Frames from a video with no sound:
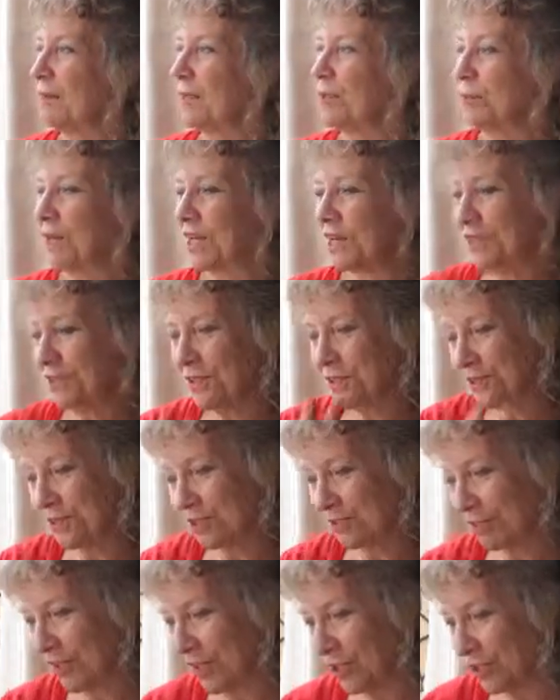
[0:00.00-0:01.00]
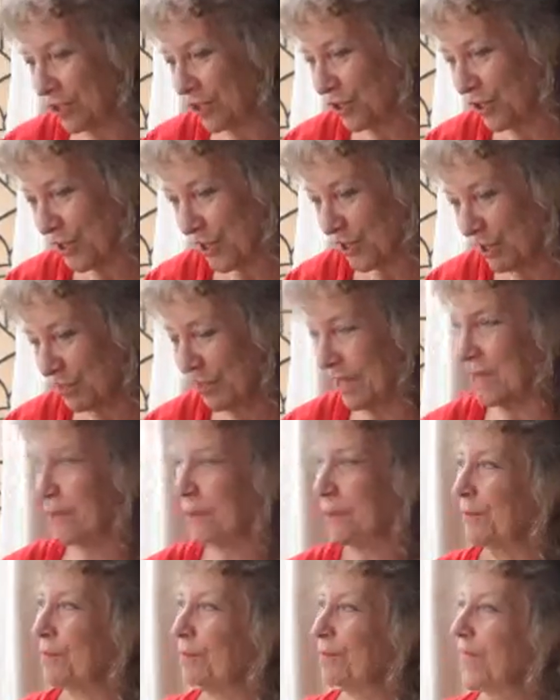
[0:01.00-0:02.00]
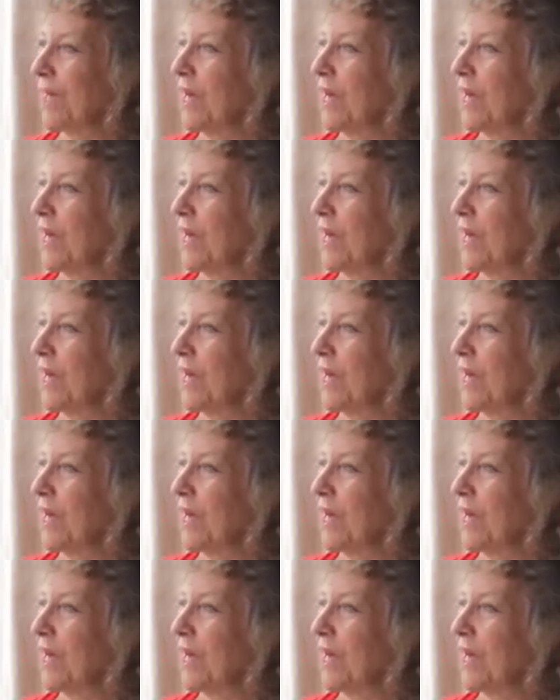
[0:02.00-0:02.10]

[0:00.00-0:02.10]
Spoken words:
and you get into adventures in the middle.